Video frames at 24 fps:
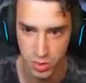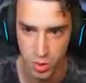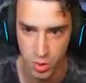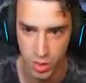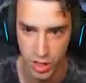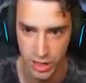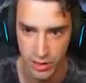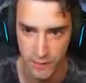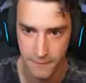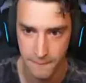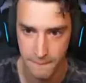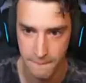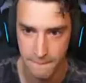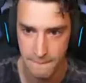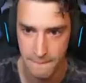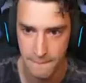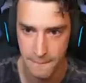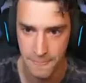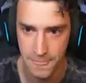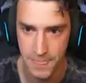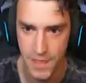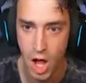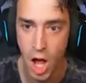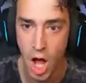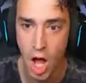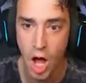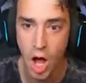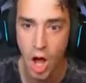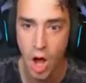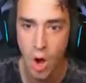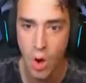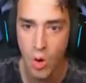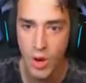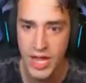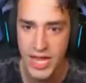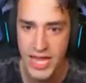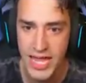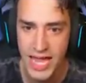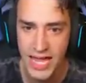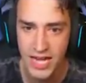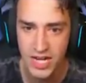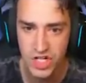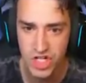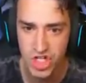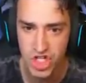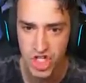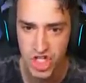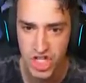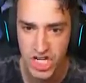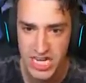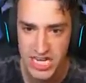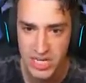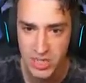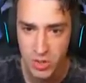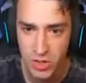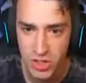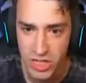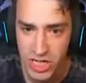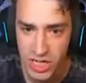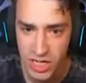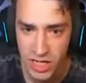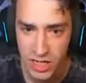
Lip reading: quick. Oh, he had a shield?